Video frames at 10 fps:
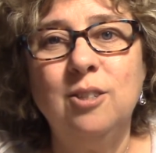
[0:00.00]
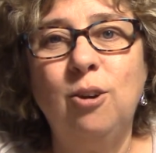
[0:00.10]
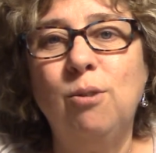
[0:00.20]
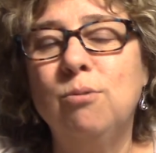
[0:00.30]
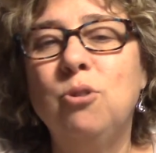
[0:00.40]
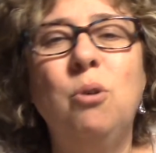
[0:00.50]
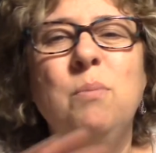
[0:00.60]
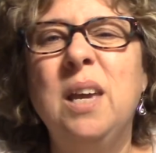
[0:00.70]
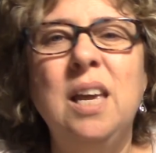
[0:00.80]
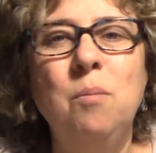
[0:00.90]
So don't
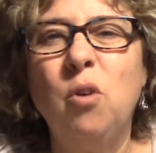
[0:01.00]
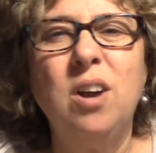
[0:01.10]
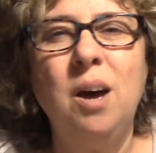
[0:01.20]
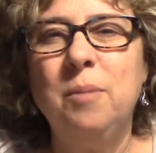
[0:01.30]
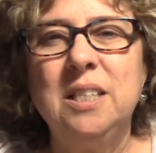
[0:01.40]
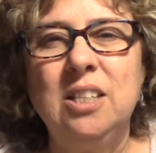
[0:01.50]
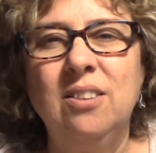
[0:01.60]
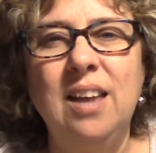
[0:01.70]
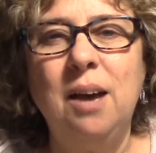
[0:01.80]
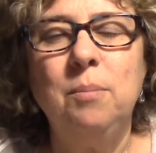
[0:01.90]
make any more comments
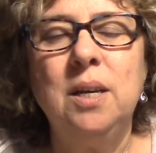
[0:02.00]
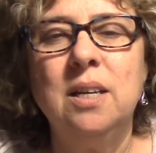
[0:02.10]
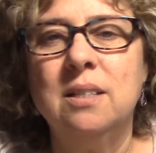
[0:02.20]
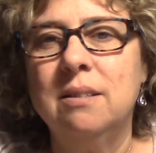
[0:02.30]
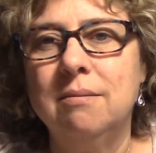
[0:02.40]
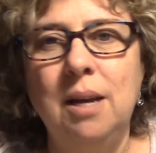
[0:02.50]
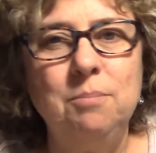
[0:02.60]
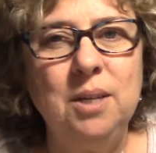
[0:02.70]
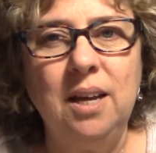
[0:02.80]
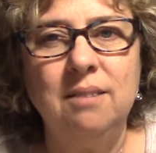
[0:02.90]
on that because I'm
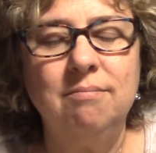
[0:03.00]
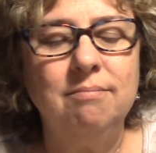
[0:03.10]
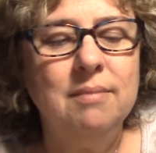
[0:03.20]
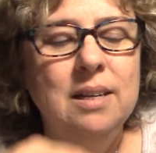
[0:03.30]
done.